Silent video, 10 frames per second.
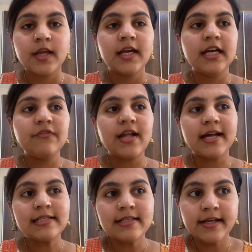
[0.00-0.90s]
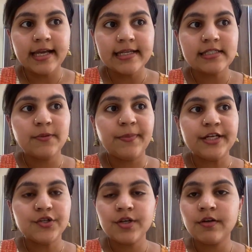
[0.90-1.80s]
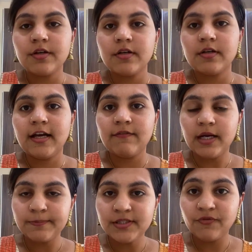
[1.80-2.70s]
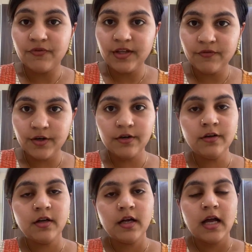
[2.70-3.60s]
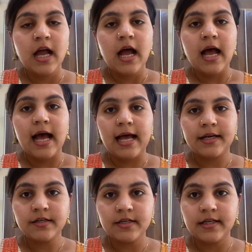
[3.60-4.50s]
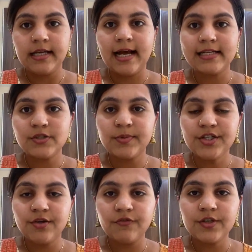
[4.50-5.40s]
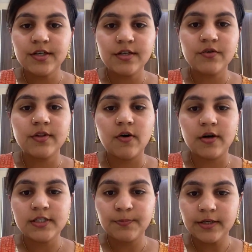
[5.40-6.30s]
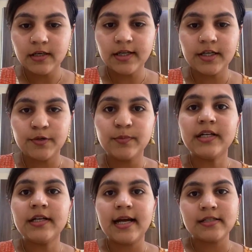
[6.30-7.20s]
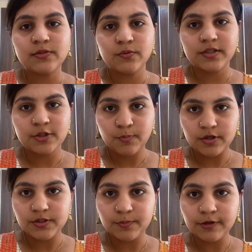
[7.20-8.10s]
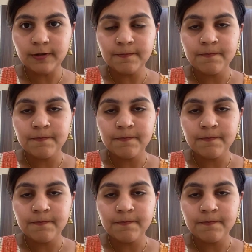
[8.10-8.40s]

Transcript: If that is the case, the patient develops fever and he has to be shifted into the hospital and admitted as soon as possible,